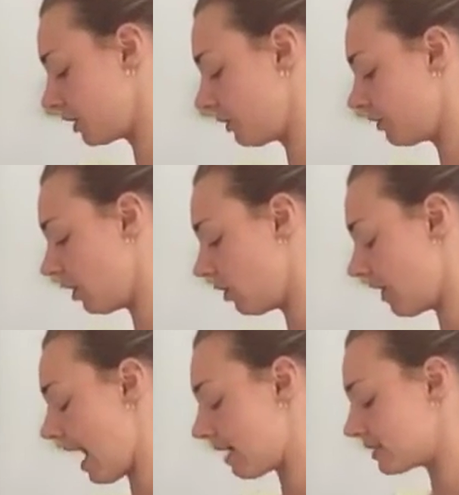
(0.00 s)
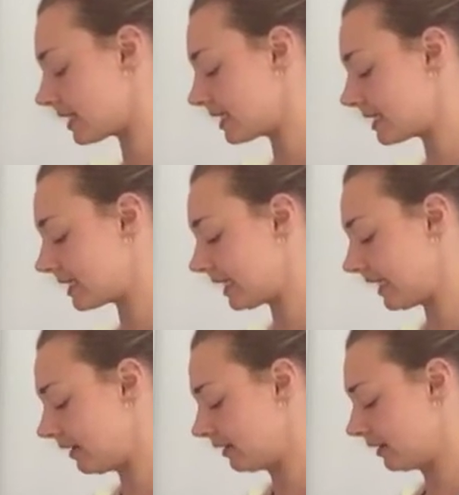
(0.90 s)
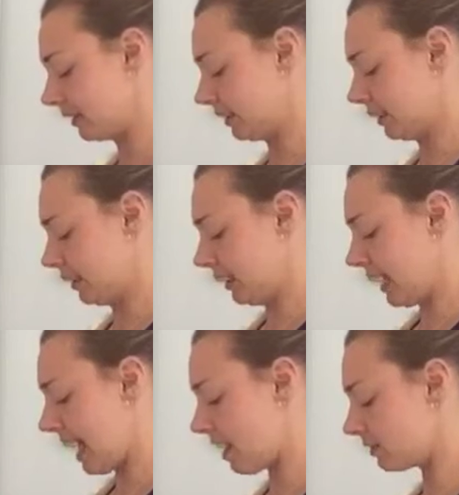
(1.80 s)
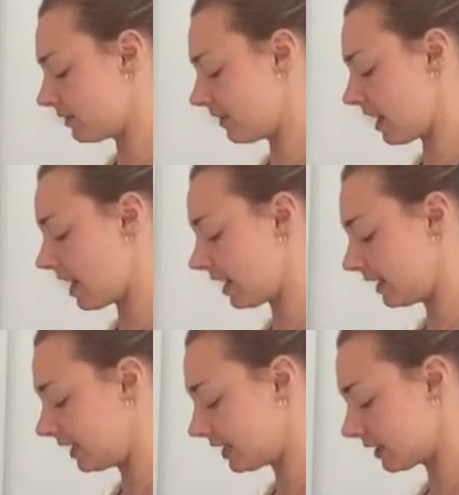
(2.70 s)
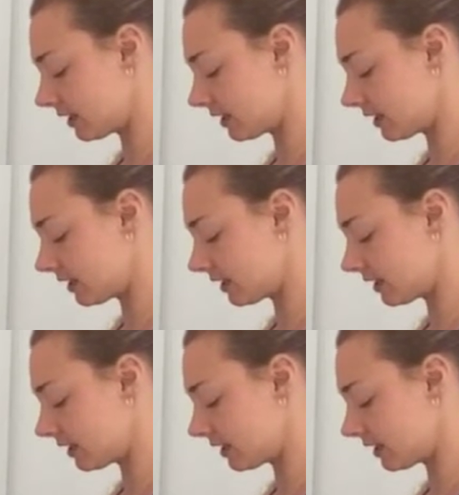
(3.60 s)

you've got all the outside skin out of the onion,